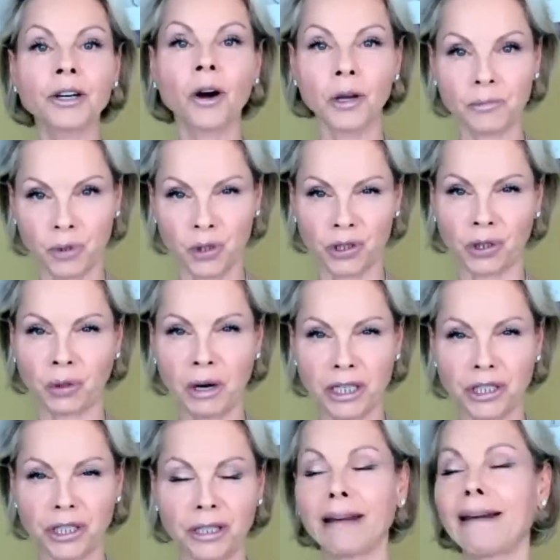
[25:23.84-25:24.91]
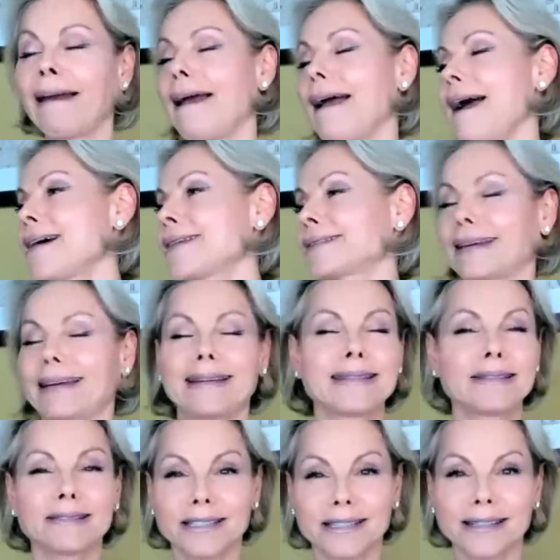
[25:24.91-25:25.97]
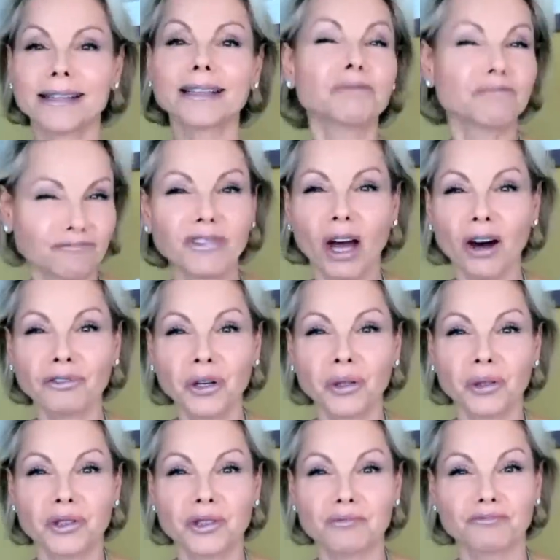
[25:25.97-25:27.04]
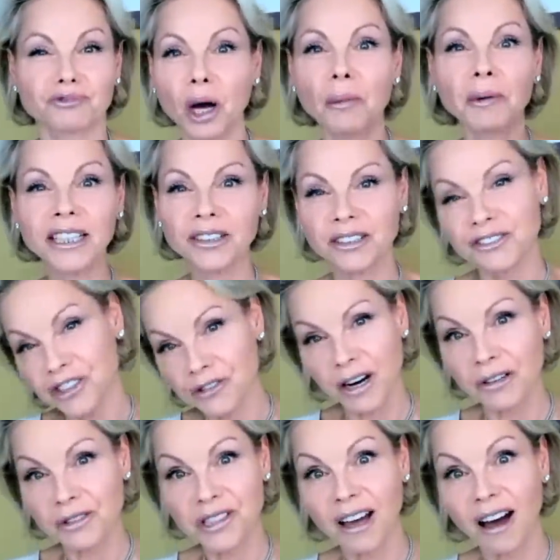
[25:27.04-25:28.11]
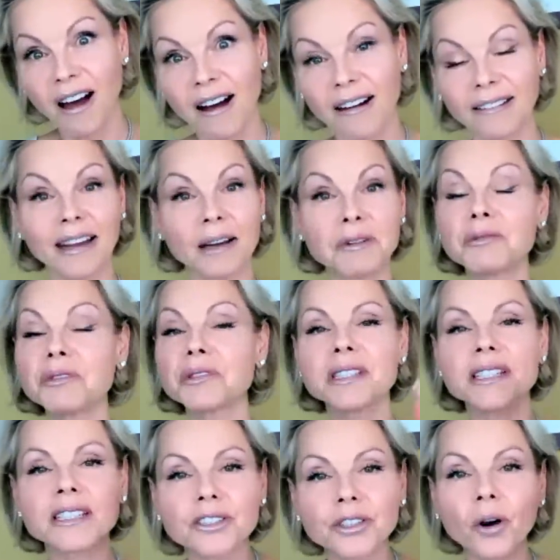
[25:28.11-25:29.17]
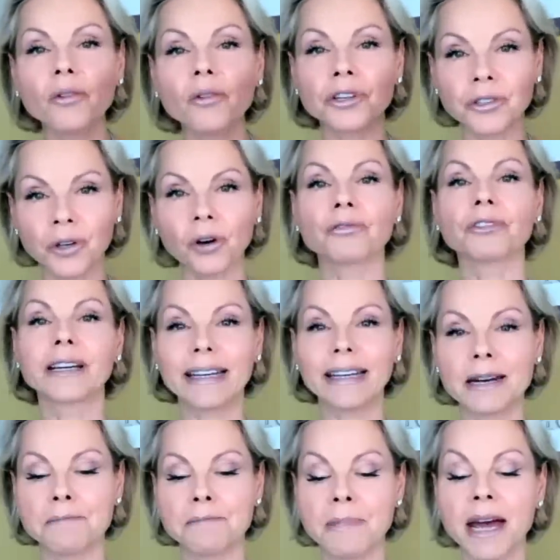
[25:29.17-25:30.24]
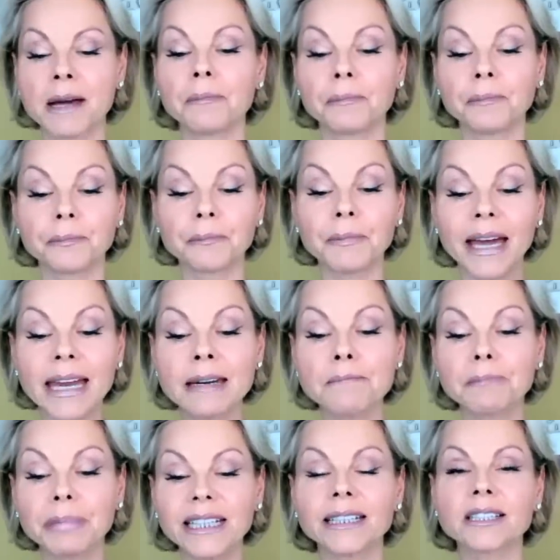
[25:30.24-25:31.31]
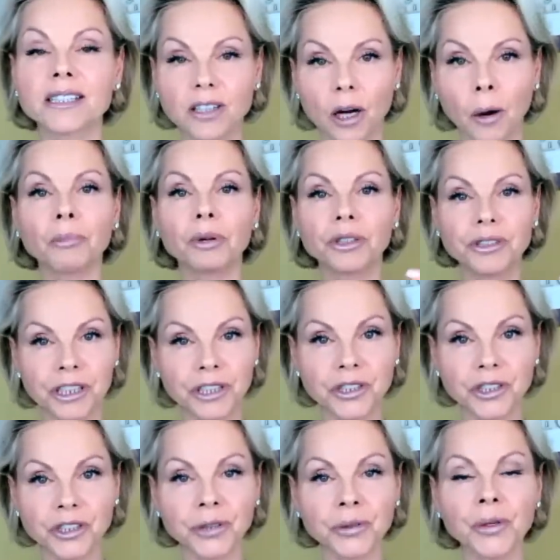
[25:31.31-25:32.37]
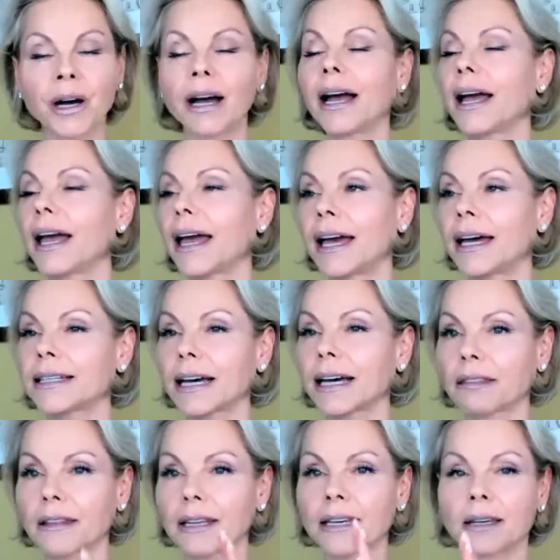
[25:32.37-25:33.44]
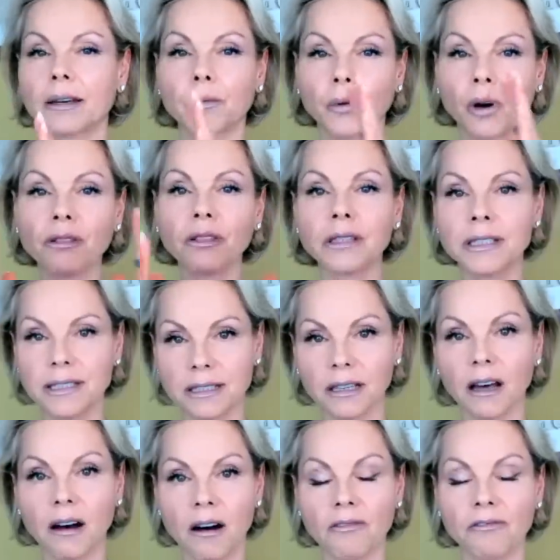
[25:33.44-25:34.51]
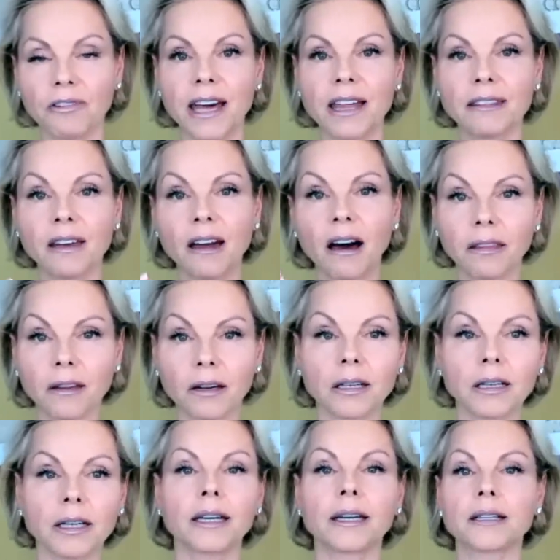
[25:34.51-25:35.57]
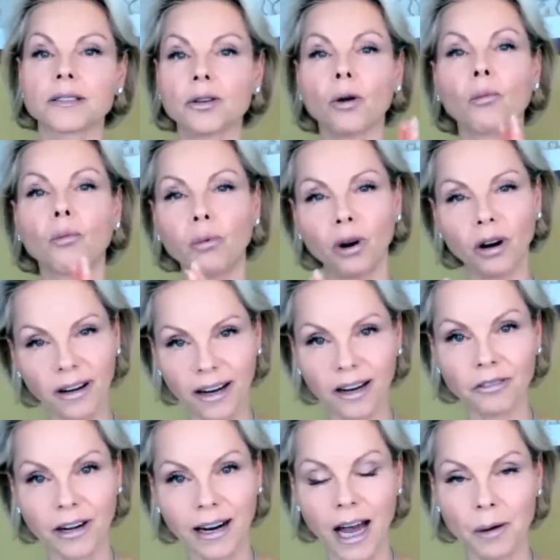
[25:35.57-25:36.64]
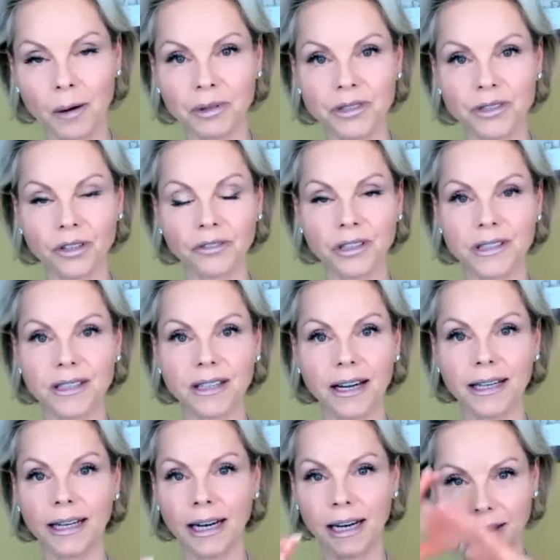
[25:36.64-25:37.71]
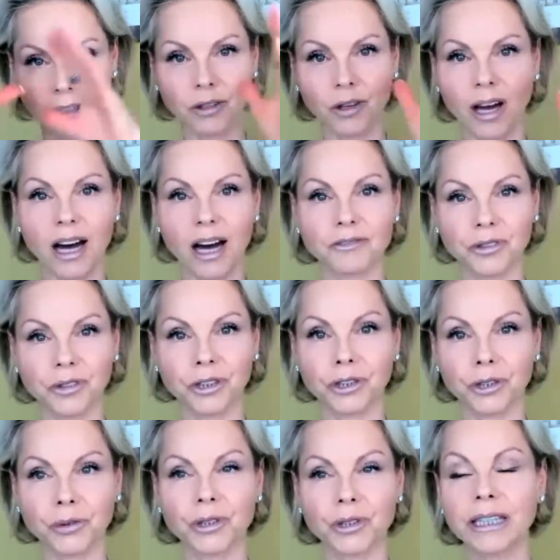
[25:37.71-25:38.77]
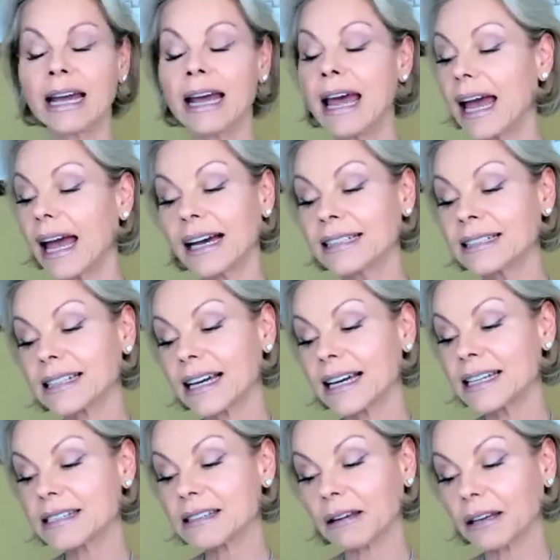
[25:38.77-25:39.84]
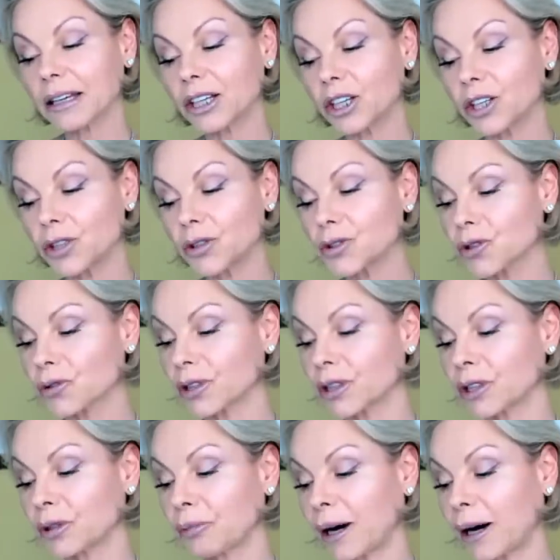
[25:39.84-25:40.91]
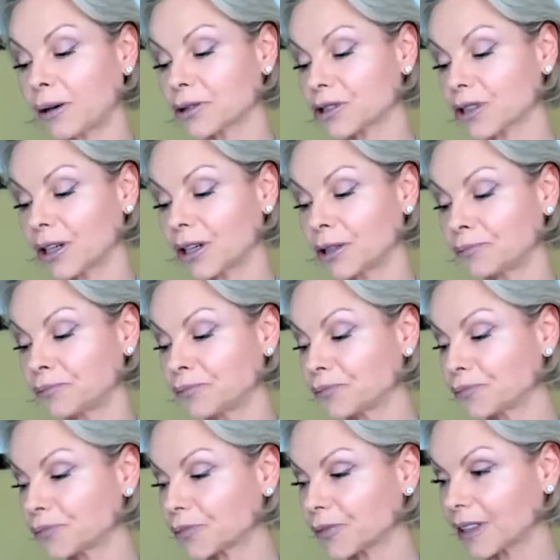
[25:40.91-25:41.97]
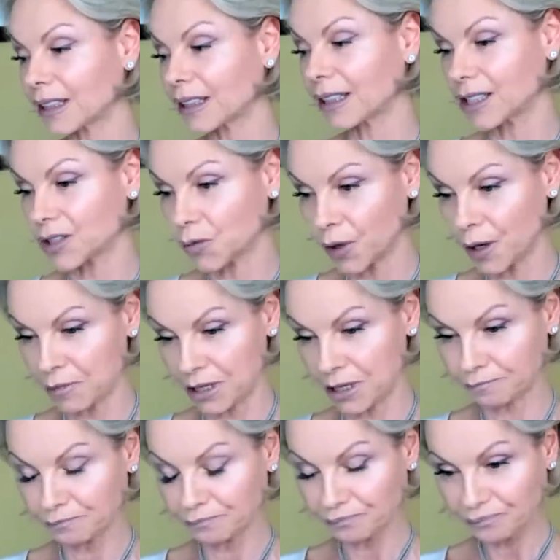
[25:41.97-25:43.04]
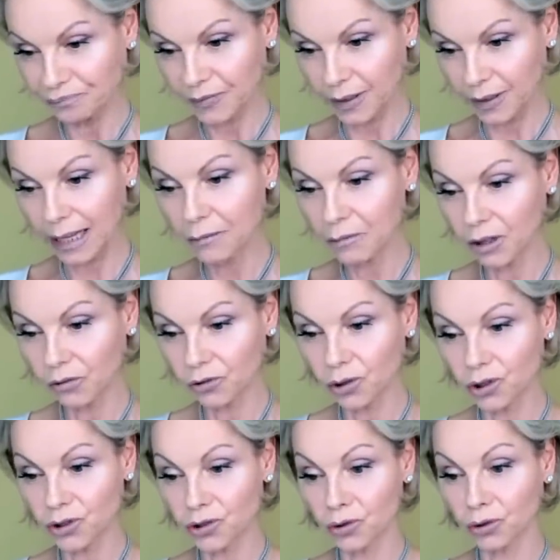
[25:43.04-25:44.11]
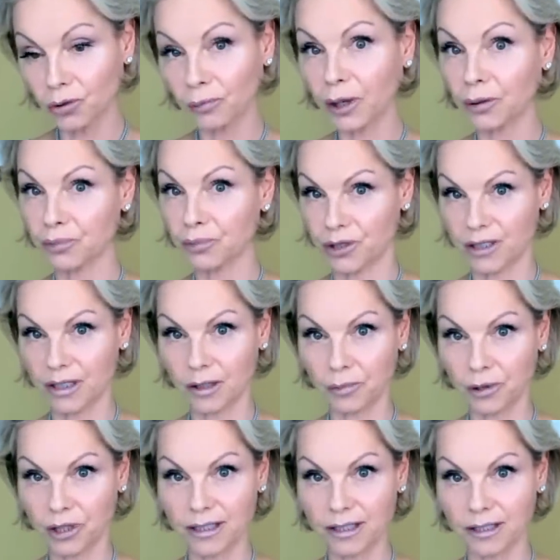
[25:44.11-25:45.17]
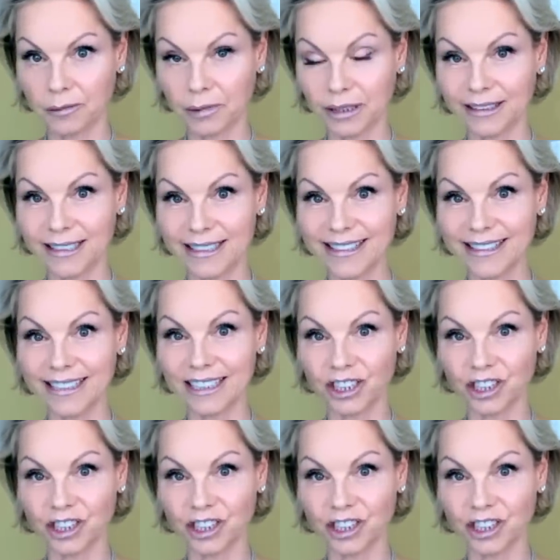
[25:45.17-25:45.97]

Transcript: you know, important question. And I think, of course, Dominic Strauss-Kahn. I mean, we've seen it over and over again, men being stumbled into. And I think one thing is love and the other is whatever happens on the side. And I think you have to include it. And you're talking about his women. Let me, of course, talk about Priscilla Presley, because